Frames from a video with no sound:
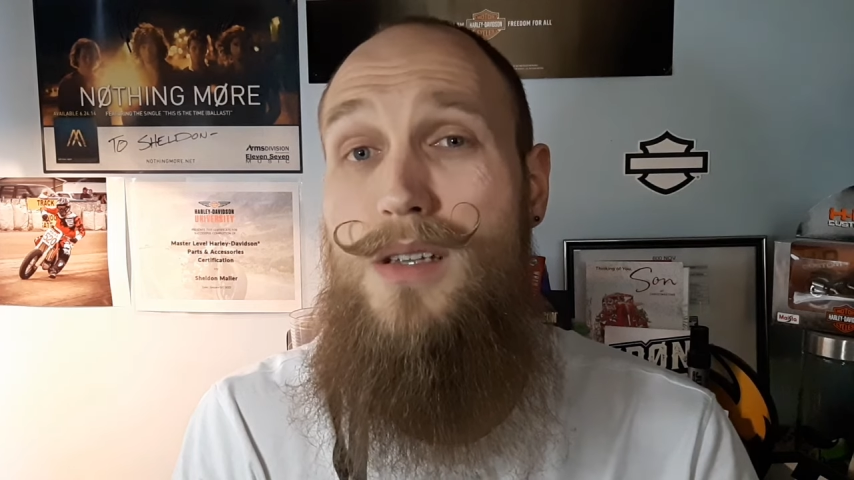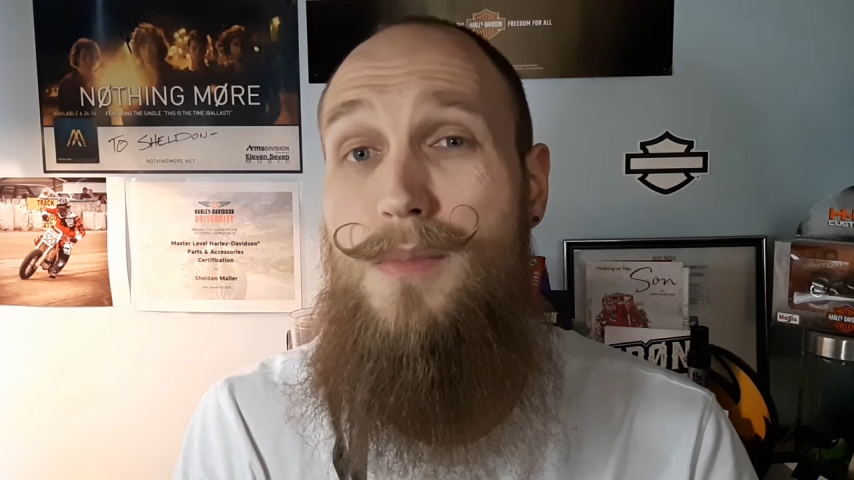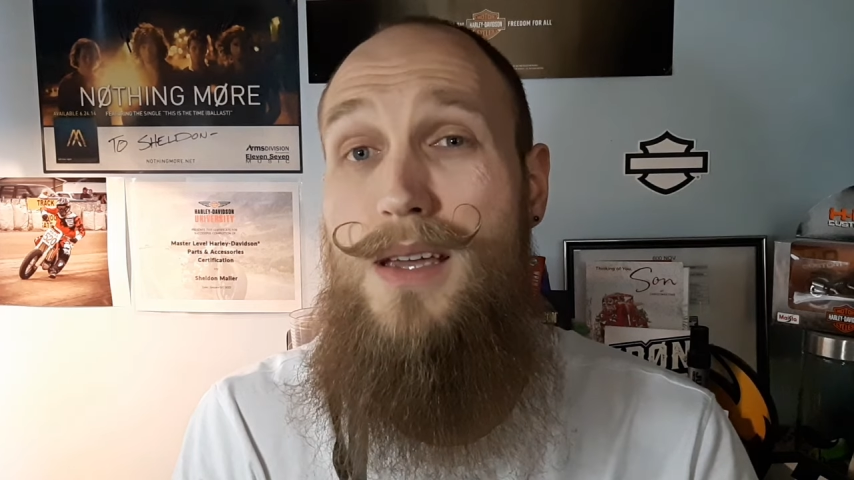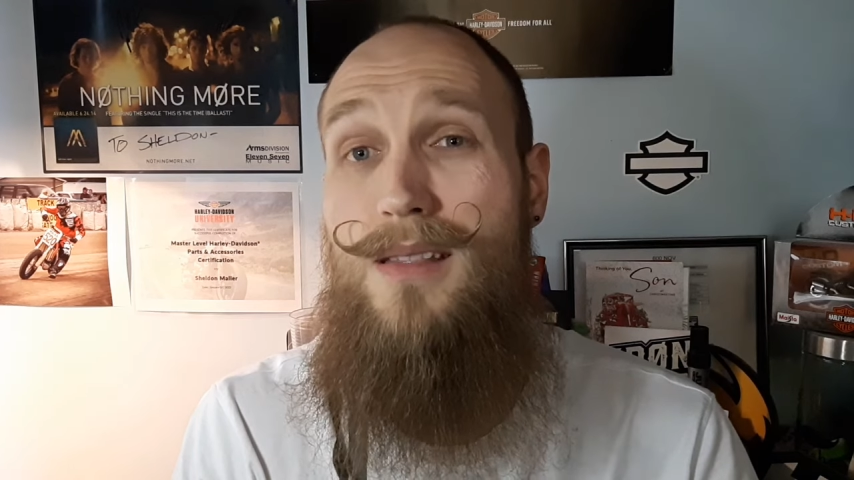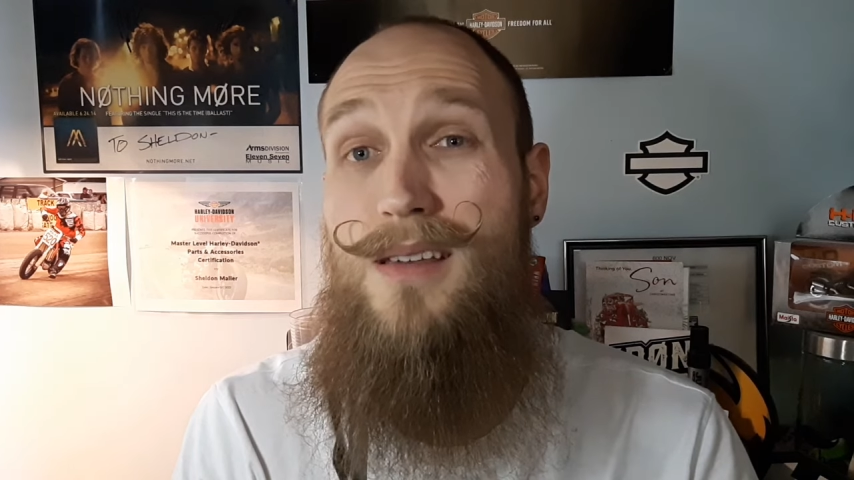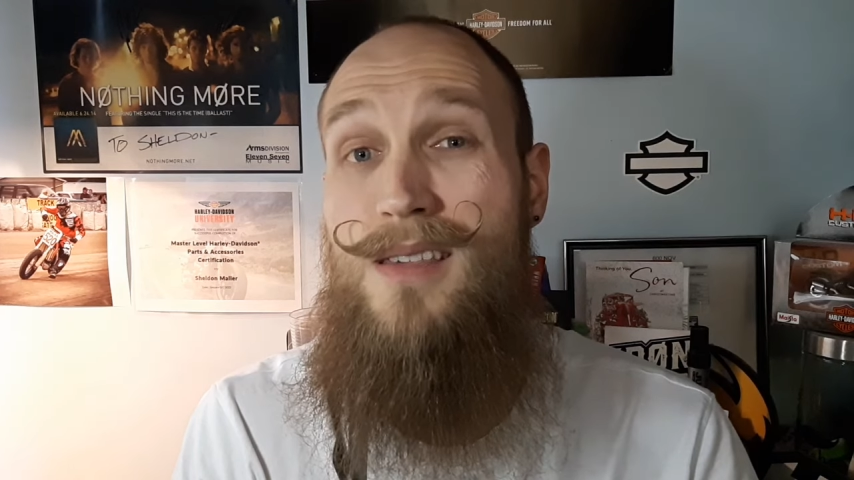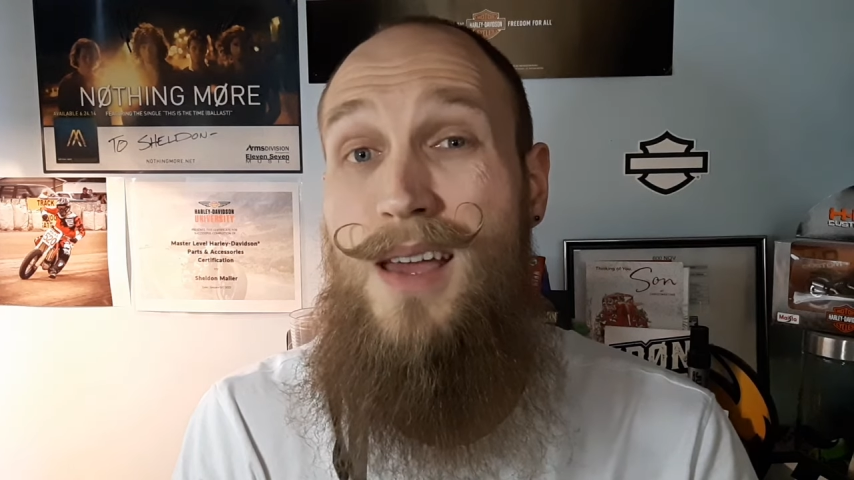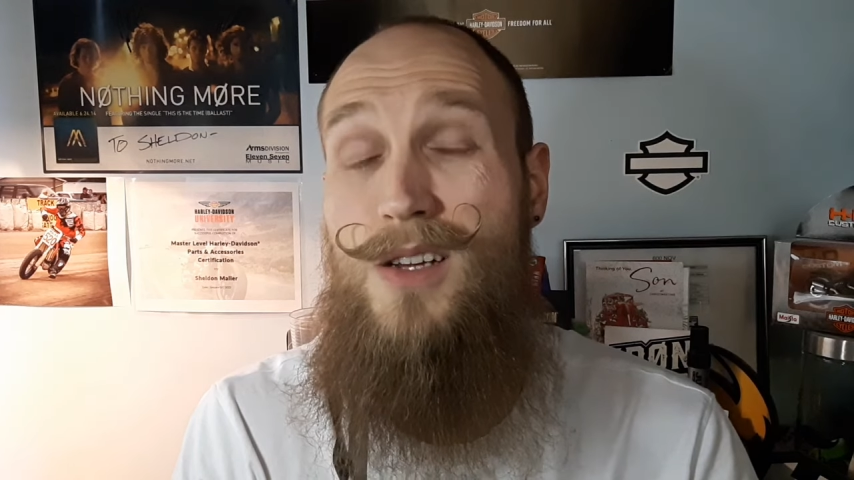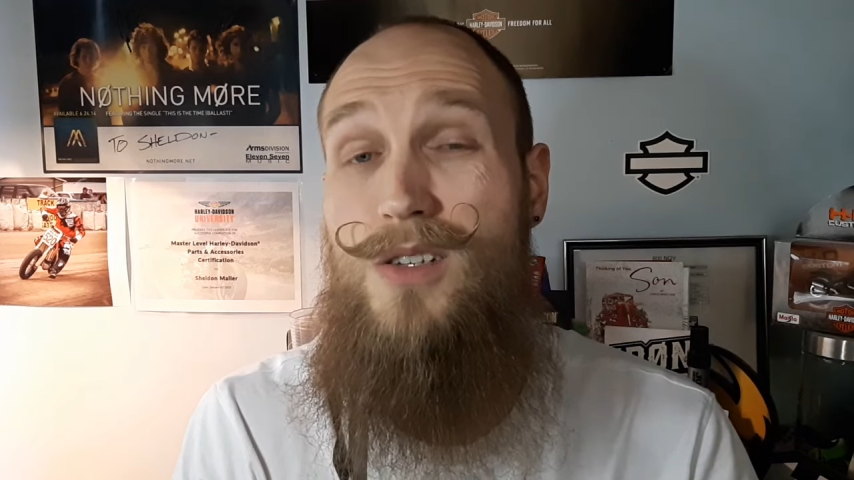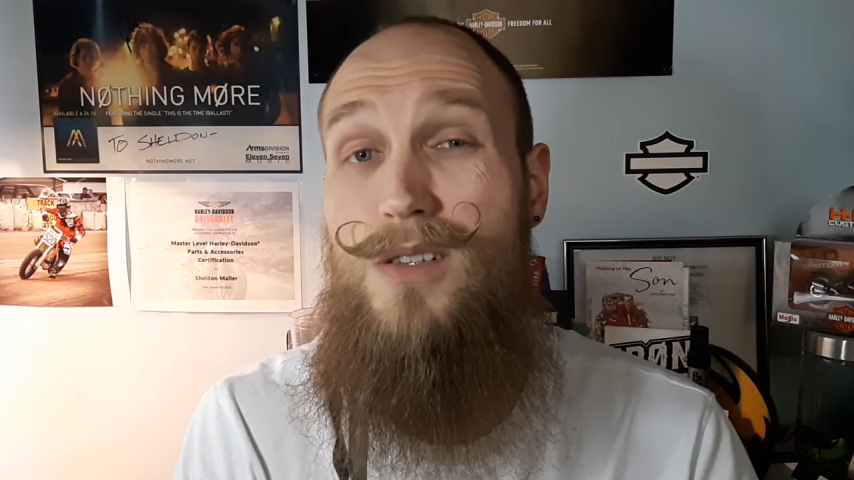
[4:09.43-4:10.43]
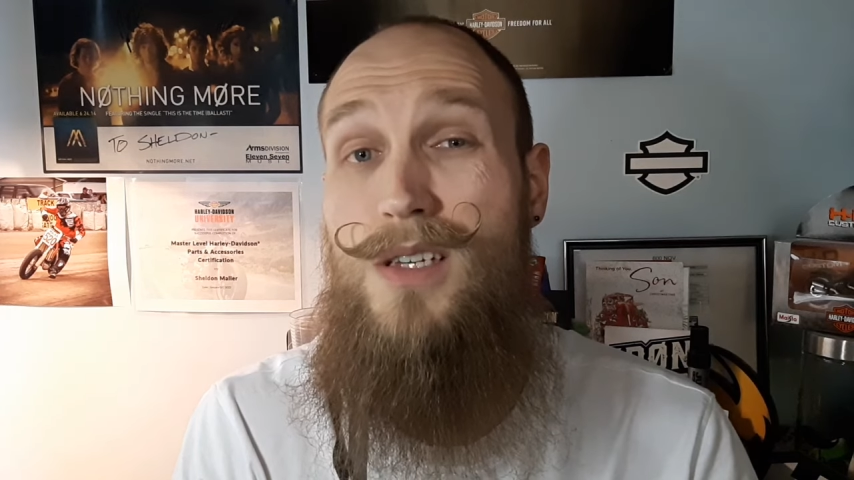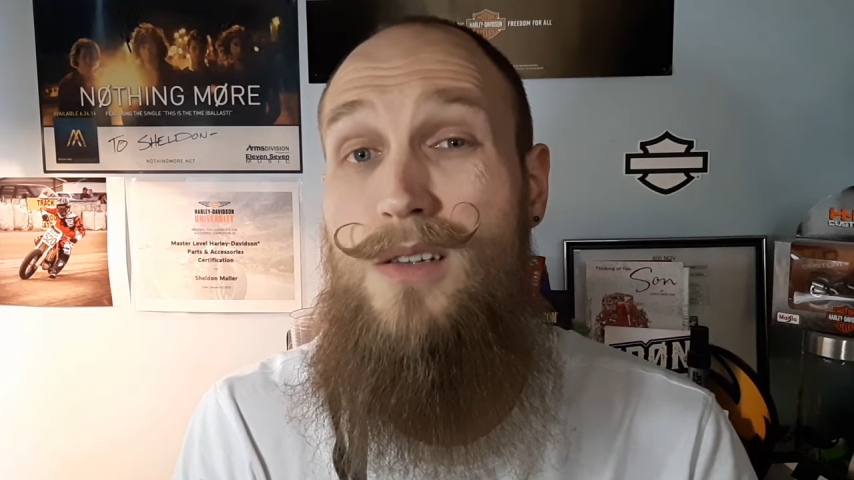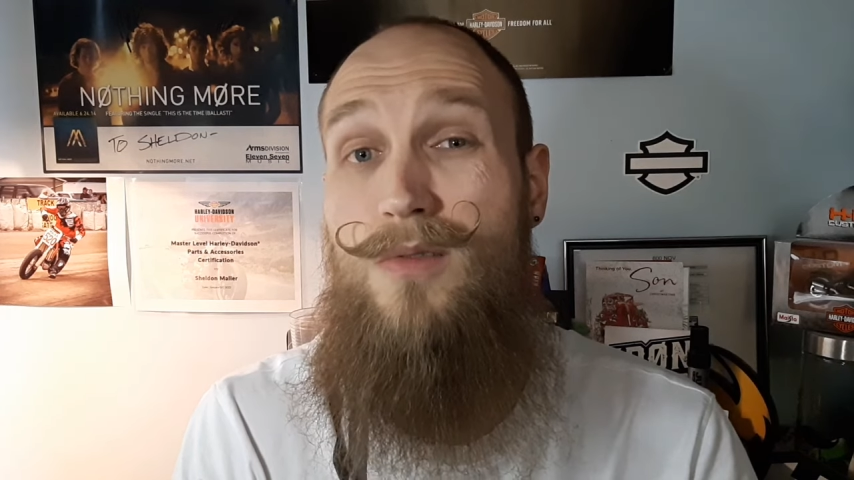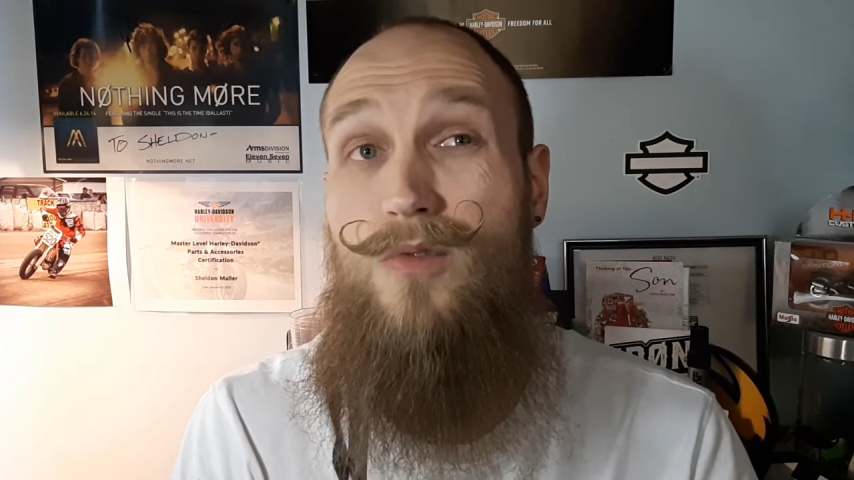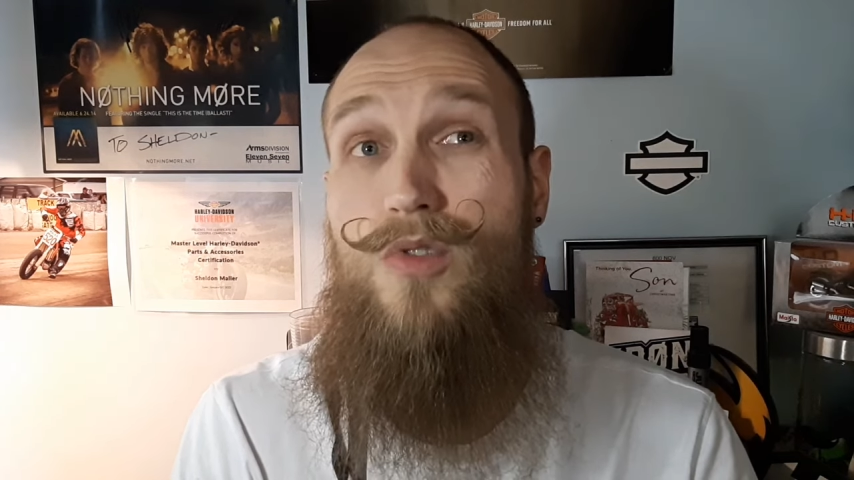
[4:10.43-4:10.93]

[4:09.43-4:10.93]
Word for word: to make this actually